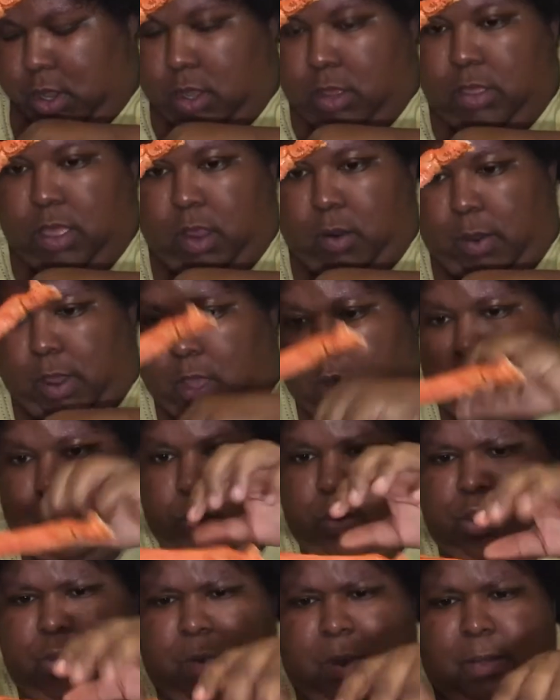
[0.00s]
There we go.
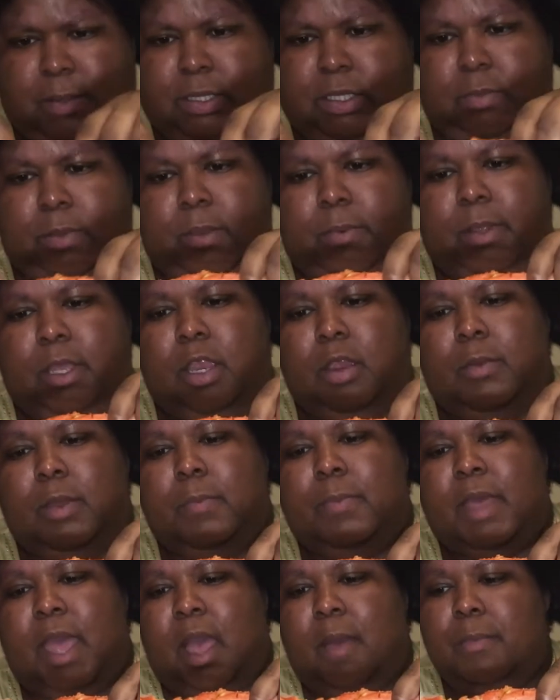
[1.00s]
You should probably still be able to hear me,
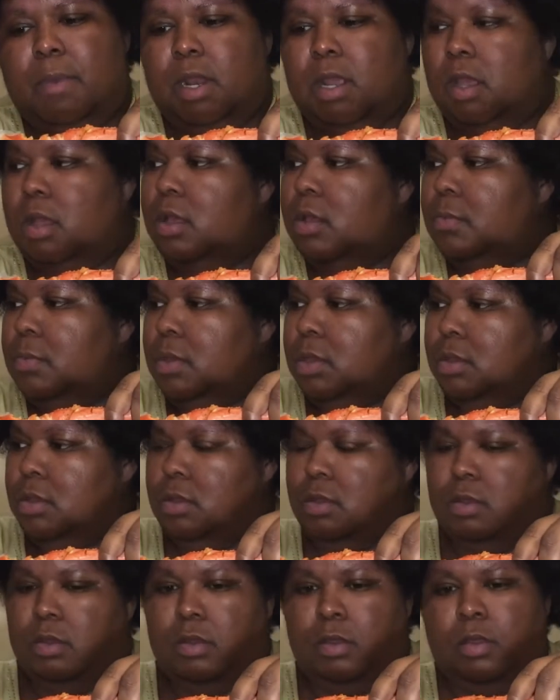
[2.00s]
but I'm going to,
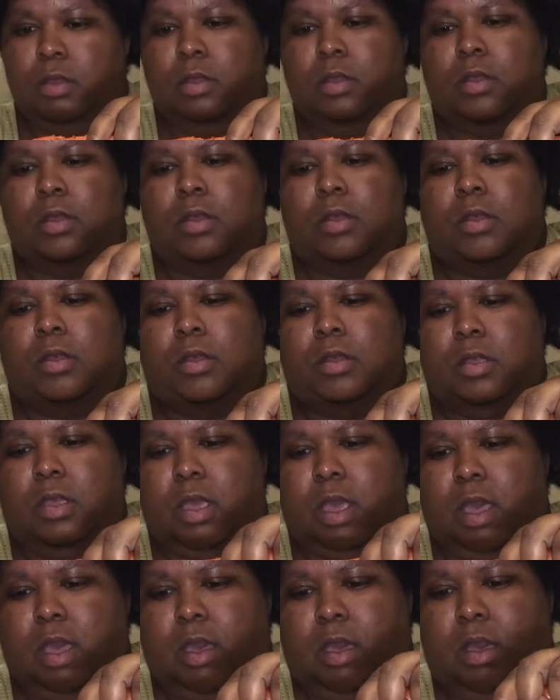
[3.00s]

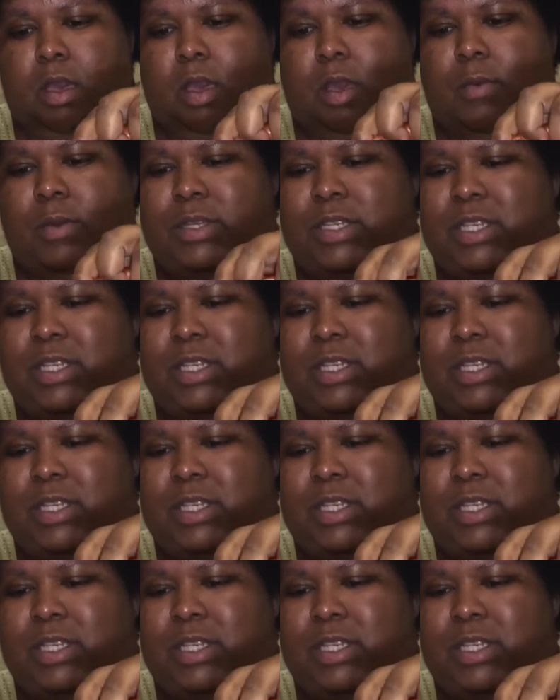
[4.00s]
yeah, I